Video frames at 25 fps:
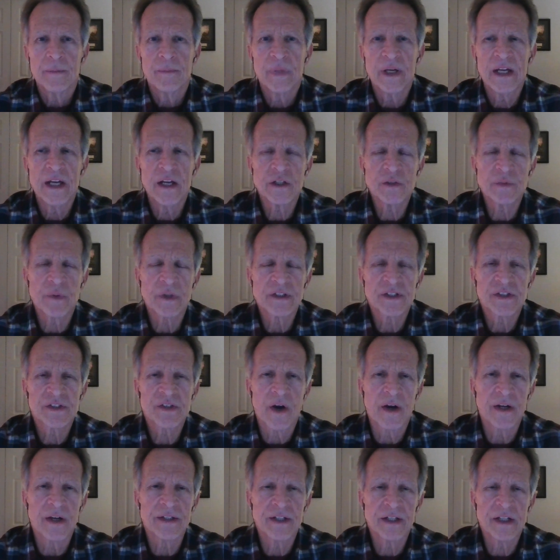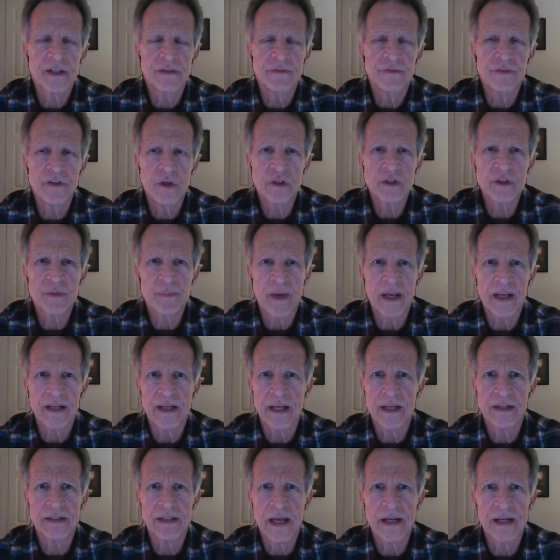But here's what started to confuse me,
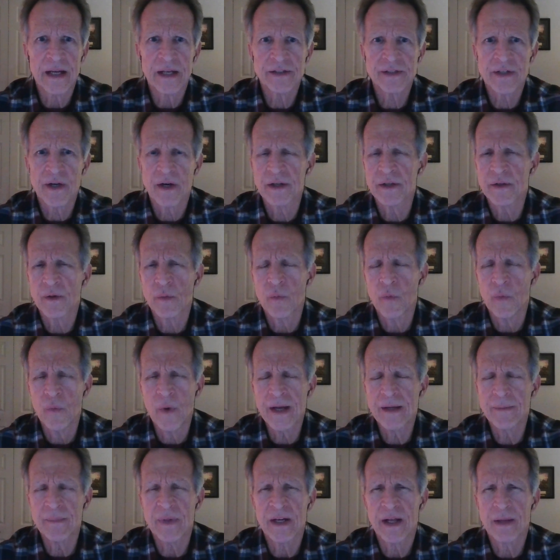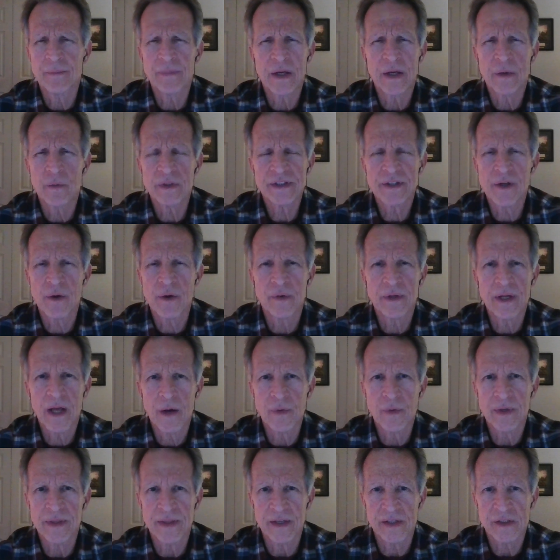and, and, and I started to wait a minute. I'm like, what's going
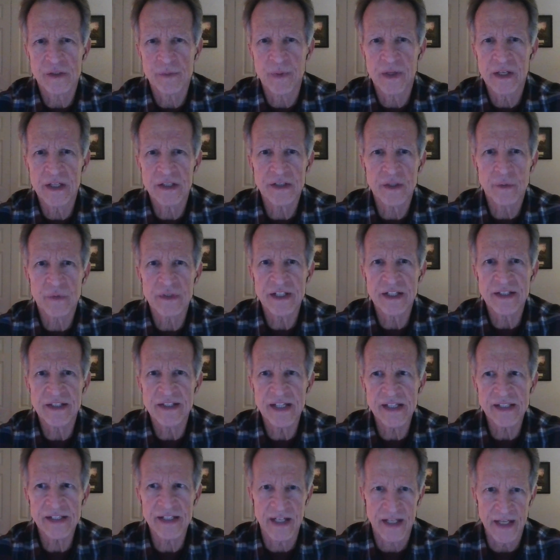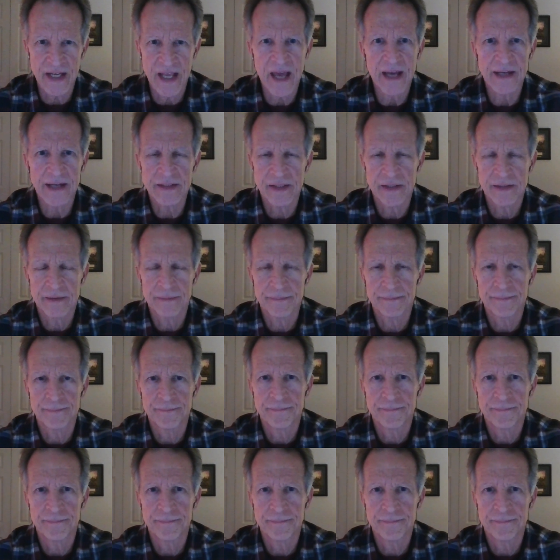on with this? Because there was a disconnect.